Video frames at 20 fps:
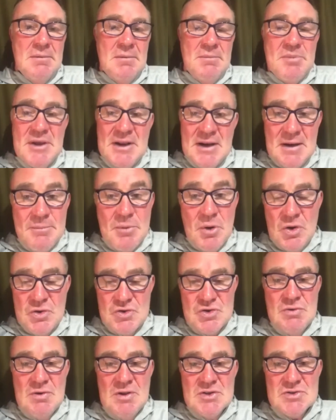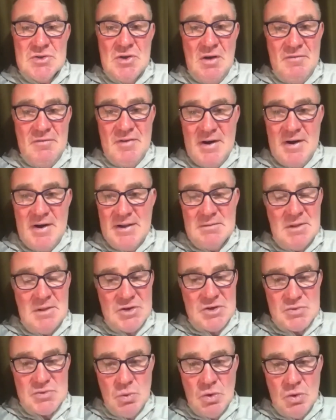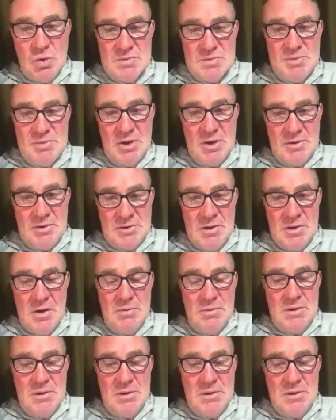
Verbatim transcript: Being in the burns unit is not a very nice ward to be on, you know.